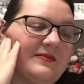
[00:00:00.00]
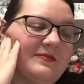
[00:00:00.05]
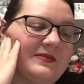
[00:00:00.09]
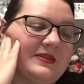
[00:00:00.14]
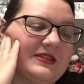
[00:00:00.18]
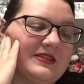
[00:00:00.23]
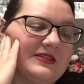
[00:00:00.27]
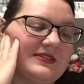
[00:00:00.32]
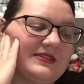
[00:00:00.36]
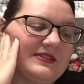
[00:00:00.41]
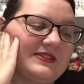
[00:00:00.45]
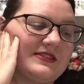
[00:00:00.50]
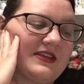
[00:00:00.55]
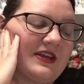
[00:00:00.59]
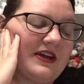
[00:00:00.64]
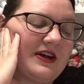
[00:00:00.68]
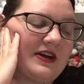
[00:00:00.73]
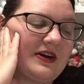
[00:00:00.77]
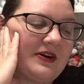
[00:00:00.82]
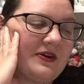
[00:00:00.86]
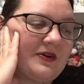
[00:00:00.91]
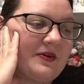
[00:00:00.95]

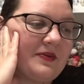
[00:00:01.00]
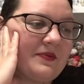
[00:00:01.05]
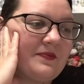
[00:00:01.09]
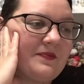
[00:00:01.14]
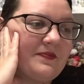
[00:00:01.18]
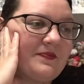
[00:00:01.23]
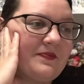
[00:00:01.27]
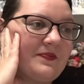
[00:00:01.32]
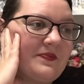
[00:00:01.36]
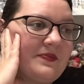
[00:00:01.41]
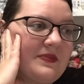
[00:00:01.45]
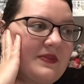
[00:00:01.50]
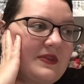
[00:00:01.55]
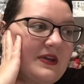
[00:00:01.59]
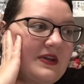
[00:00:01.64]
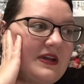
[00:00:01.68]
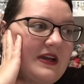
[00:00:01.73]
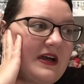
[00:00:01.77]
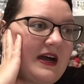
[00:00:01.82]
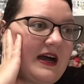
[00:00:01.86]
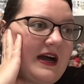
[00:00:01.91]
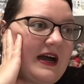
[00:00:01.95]
So
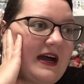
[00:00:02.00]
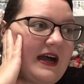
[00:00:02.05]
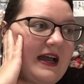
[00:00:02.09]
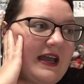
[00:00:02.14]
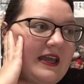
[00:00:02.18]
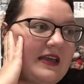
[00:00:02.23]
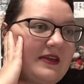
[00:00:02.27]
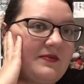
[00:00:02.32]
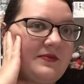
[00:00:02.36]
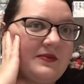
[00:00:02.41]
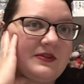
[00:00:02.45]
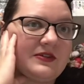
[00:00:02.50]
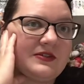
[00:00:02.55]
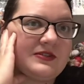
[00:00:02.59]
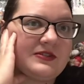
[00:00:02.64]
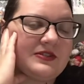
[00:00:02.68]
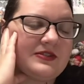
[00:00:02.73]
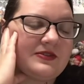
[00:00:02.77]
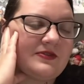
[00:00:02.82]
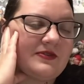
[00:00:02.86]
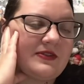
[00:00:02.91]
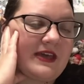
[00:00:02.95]
I will
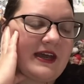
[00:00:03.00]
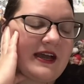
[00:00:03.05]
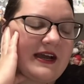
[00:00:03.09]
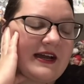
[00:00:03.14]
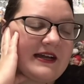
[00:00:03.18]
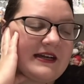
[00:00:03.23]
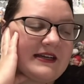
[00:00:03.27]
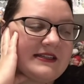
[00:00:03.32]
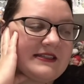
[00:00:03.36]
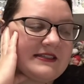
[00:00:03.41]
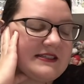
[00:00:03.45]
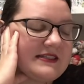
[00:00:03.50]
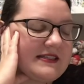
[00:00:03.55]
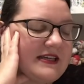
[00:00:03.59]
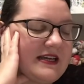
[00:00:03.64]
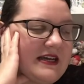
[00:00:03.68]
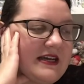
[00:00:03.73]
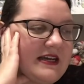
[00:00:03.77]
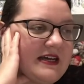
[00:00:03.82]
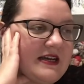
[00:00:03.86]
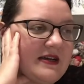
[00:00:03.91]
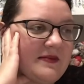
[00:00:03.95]
do that.
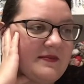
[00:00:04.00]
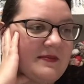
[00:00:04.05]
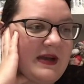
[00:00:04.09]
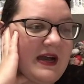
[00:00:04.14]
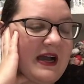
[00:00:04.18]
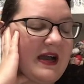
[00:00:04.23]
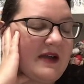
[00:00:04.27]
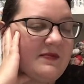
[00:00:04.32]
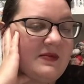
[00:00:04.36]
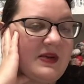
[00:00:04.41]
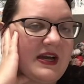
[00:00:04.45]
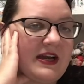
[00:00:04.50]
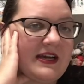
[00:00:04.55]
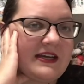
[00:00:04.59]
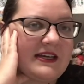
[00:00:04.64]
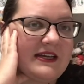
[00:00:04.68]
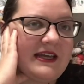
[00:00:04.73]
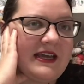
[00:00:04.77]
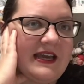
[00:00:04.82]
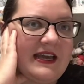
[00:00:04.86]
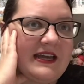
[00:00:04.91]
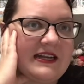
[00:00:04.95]
I'm not
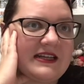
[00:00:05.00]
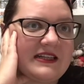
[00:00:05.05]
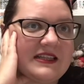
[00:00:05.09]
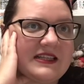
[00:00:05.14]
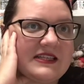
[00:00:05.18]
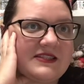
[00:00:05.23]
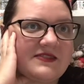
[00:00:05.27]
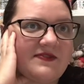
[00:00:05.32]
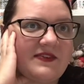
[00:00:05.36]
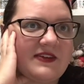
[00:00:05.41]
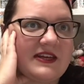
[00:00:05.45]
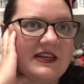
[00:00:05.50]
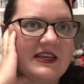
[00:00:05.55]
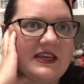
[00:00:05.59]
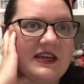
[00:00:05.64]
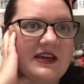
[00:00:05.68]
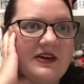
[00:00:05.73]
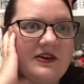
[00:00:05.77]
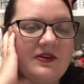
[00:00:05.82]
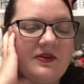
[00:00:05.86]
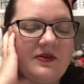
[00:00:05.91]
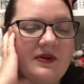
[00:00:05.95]
going to edit this
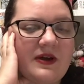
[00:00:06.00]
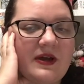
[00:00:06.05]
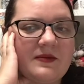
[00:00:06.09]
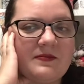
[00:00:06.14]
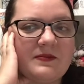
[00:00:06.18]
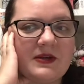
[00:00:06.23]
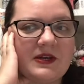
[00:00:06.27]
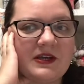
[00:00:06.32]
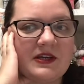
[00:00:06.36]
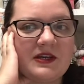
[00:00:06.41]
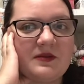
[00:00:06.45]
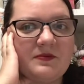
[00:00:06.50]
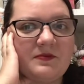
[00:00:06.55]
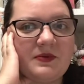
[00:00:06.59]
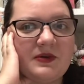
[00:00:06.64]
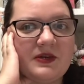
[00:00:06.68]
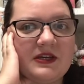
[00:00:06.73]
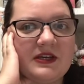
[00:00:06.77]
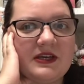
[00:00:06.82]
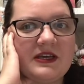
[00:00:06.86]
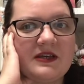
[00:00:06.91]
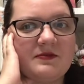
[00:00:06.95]
video. I'm not going to
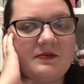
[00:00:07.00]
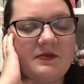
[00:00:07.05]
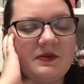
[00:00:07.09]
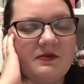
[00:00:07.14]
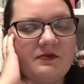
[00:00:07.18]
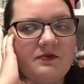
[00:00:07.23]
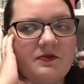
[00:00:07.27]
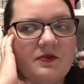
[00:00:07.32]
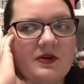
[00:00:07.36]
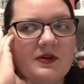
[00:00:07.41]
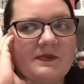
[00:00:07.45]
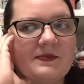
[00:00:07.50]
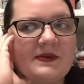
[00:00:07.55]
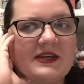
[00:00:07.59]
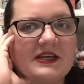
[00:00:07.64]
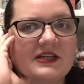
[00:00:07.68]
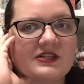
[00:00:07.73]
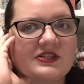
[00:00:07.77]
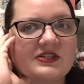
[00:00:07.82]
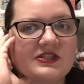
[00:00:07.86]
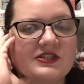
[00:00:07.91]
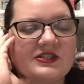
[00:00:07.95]
put in before
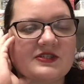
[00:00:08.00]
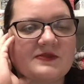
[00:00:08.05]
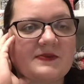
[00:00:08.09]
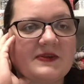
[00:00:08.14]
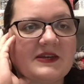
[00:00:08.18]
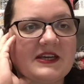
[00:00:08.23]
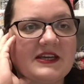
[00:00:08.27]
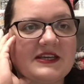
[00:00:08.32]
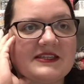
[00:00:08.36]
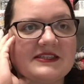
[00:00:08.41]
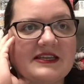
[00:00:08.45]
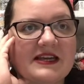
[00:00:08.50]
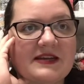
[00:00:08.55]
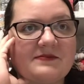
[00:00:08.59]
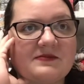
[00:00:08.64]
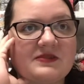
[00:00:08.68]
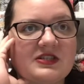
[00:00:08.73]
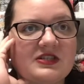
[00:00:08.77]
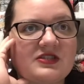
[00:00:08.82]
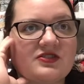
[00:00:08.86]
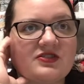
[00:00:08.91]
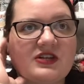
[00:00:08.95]
pictures because I'm
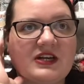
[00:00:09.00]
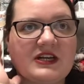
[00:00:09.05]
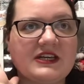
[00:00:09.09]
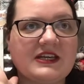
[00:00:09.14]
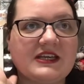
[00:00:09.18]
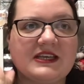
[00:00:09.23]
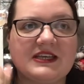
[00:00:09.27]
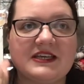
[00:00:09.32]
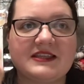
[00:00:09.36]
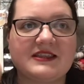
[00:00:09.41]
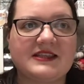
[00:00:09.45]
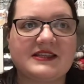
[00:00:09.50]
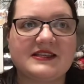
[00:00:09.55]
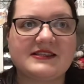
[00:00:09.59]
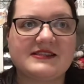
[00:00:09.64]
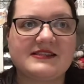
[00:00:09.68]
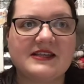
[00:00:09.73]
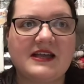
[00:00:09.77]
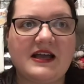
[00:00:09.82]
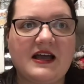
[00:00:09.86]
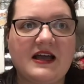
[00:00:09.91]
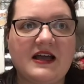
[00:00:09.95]
just trying to get
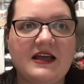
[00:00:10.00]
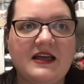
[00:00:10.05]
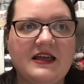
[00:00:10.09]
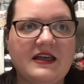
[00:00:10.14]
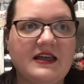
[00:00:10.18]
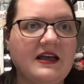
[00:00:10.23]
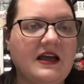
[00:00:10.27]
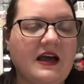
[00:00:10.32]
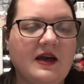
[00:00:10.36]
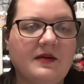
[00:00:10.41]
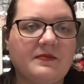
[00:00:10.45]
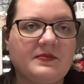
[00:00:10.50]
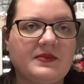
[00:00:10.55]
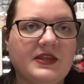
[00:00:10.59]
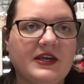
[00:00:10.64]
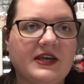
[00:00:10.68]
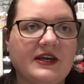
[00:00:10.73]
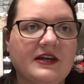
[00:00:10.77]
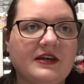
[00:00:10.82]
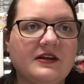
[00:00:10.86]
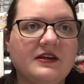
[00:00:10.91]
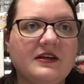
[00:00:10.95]
this up
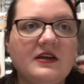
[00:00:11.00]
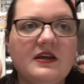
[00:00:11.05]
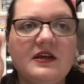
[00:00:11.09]
there.